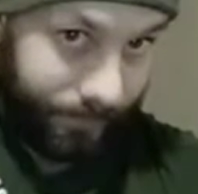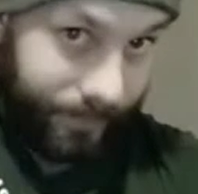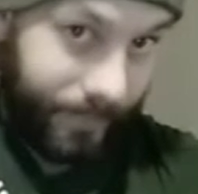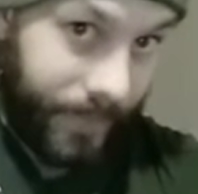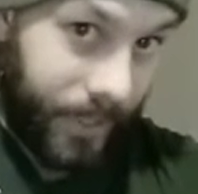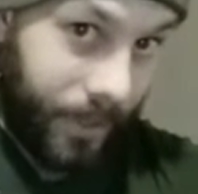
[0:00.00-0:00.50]

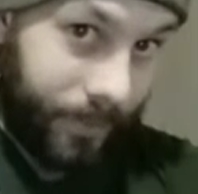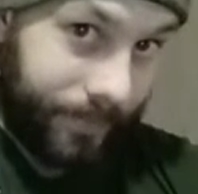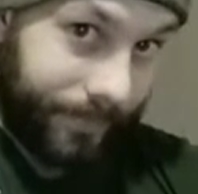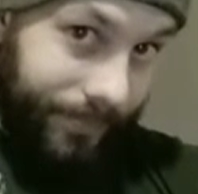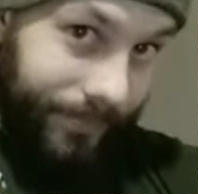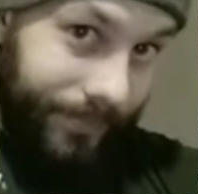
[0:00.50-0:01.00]
So
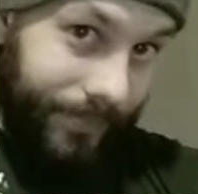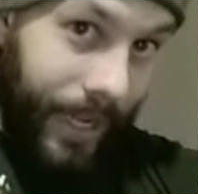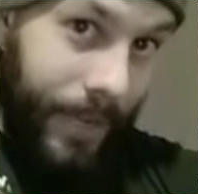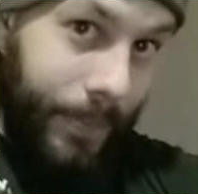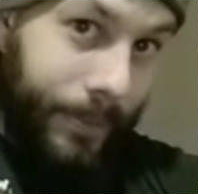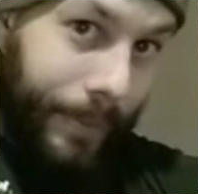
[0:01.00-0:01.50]

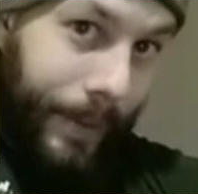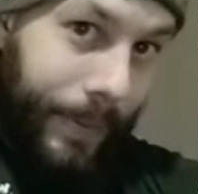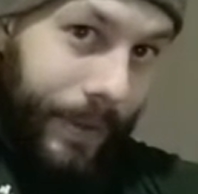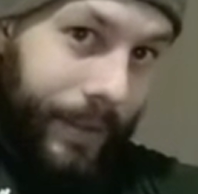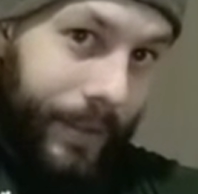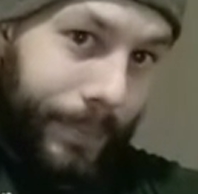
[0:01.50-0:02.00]
I push my
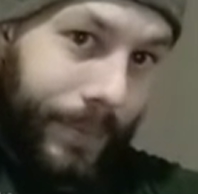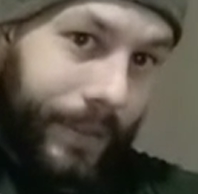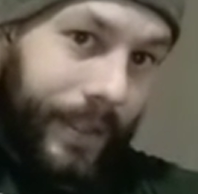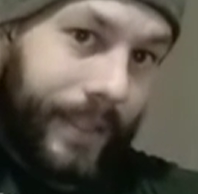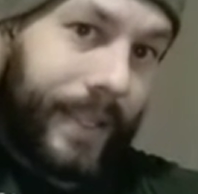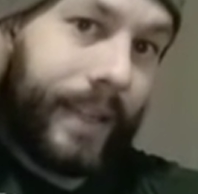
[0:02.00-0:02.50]
pawn up,
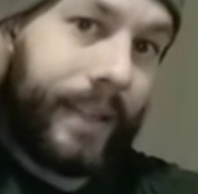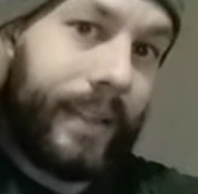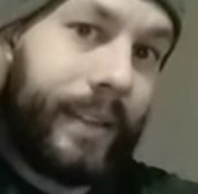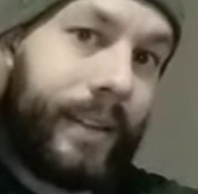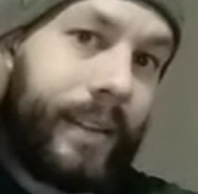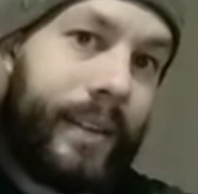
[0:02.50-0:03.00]

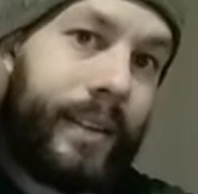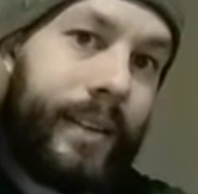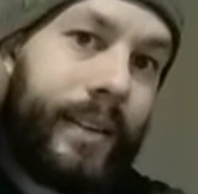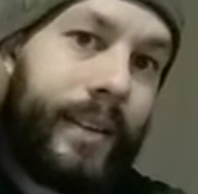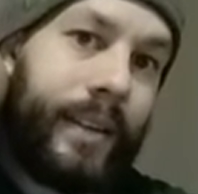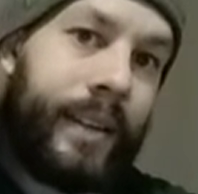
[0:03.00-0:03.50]
attacking
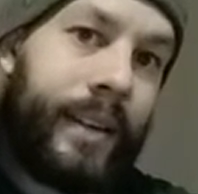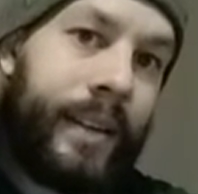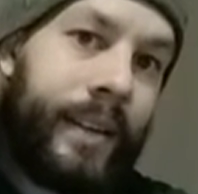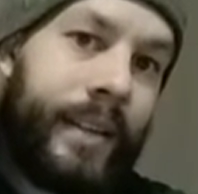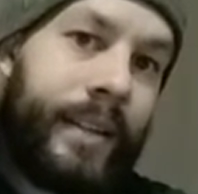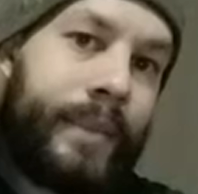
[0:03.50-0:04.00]

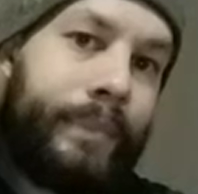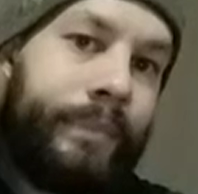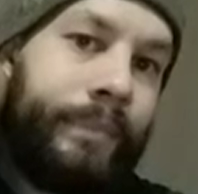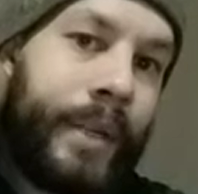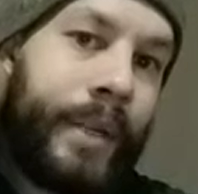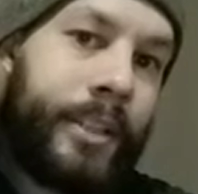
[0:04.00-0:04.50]
his
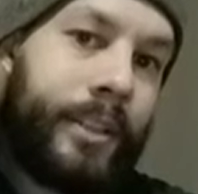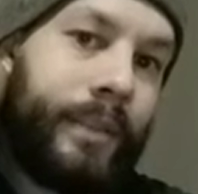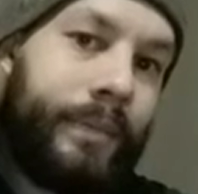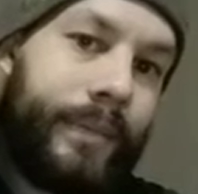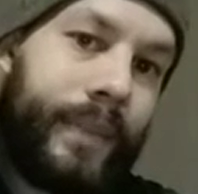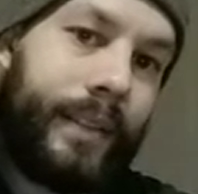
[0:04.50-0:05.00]

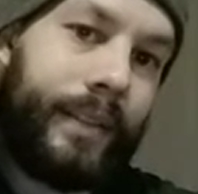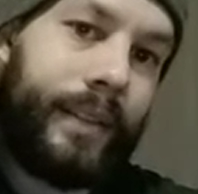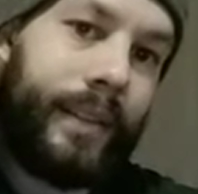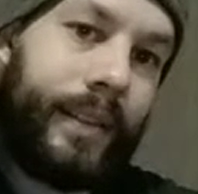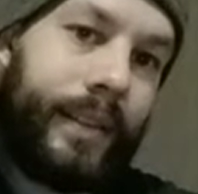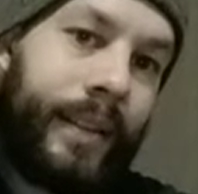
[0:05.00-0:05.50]
bishop.
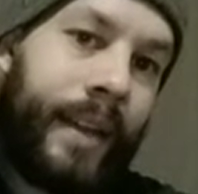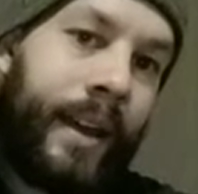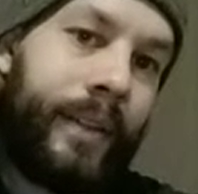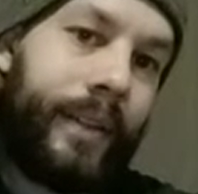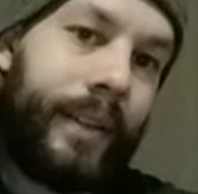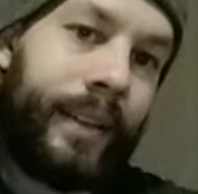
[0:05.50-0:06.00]

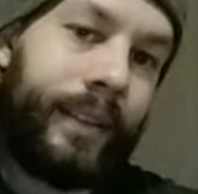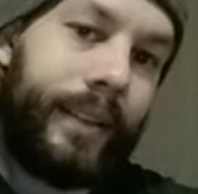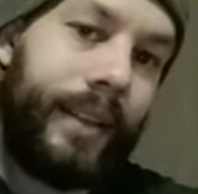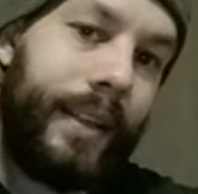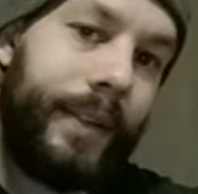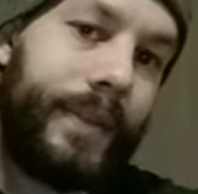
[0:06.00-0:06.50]
Now it
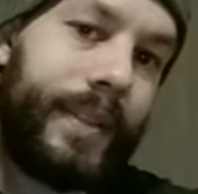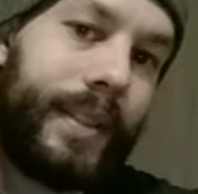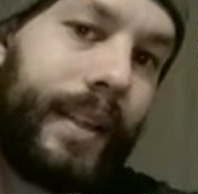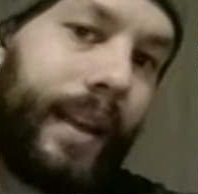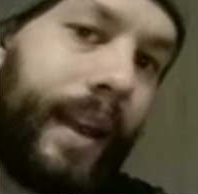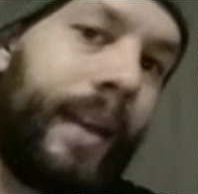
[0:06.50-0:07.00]
leaves
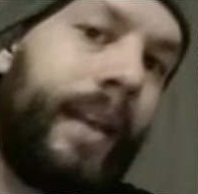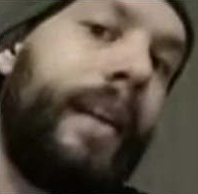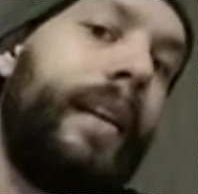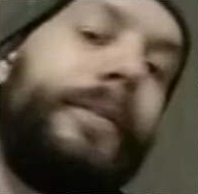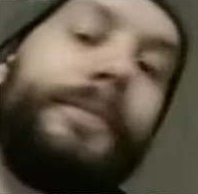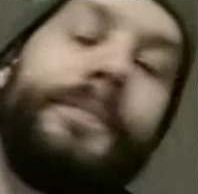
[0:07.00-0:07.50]

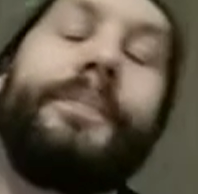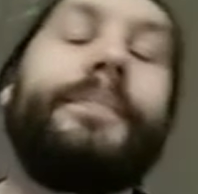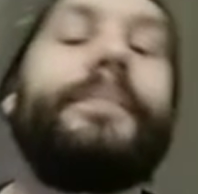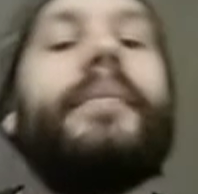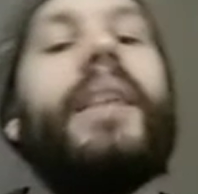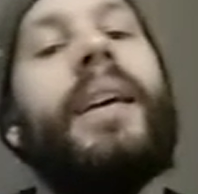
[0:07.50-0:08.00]
the
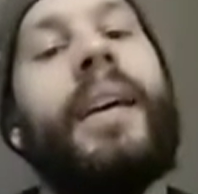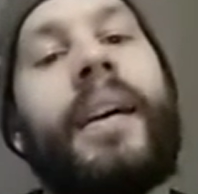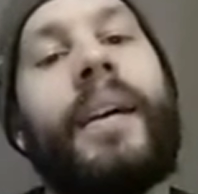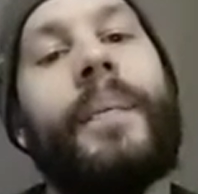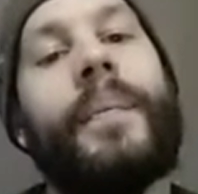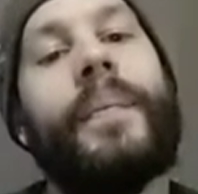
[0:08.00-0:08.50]

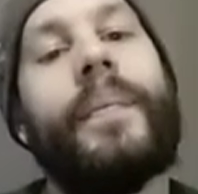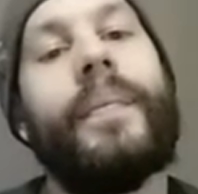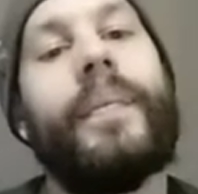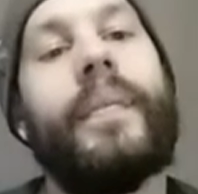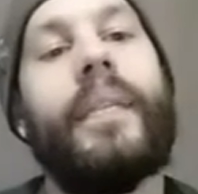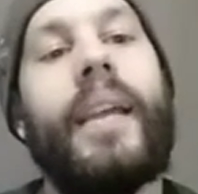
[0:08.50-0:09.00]

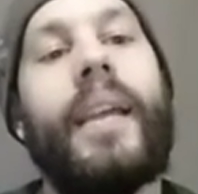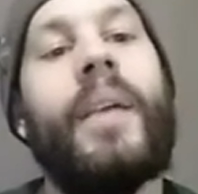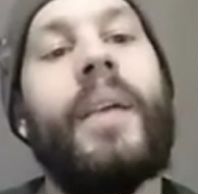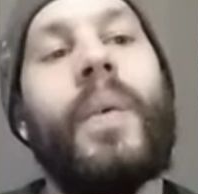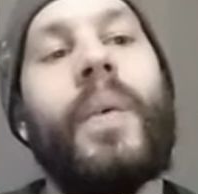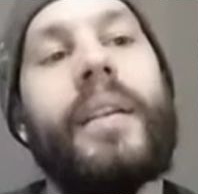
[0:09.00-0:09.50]

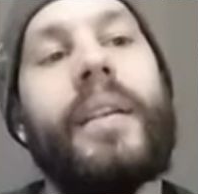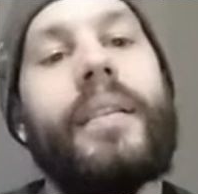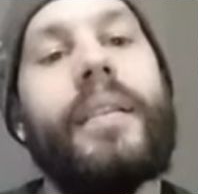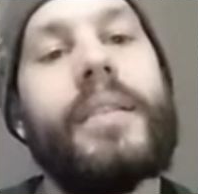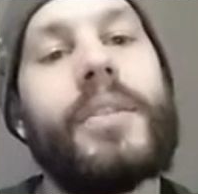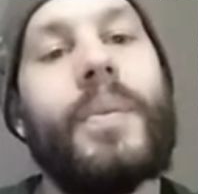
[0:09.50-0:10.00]
a1
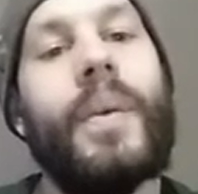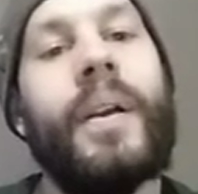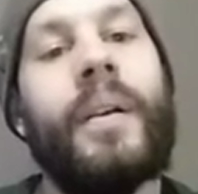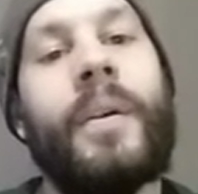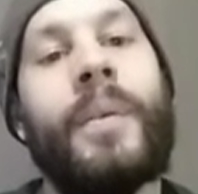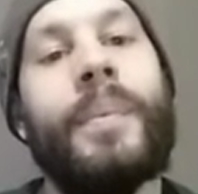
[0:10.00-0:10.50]
square
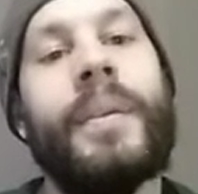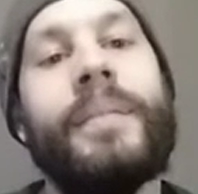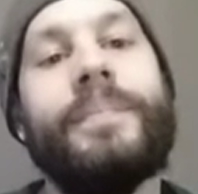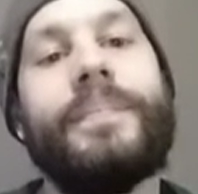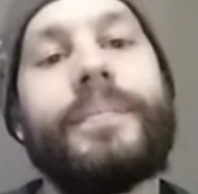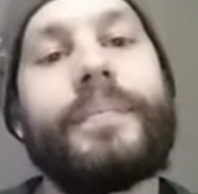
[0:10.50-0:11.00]
open,
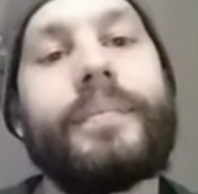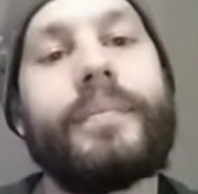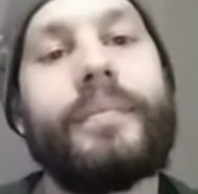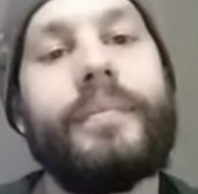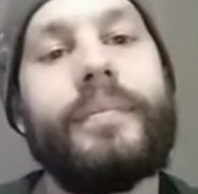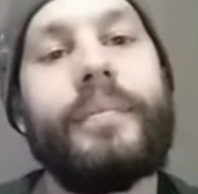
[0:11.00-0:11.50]

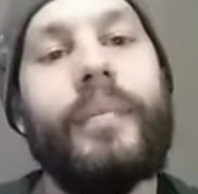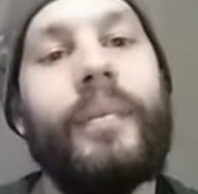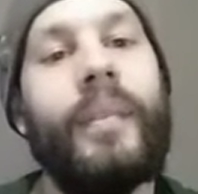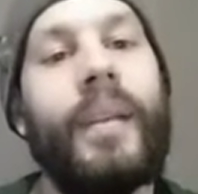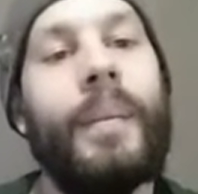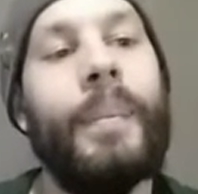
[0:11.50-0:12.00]

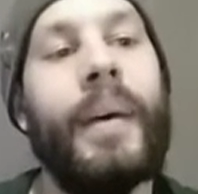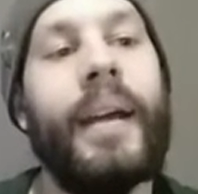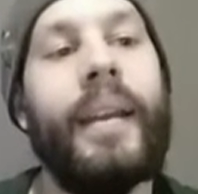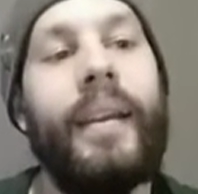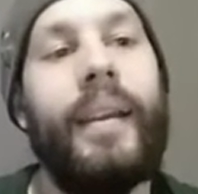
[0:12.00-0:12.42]
but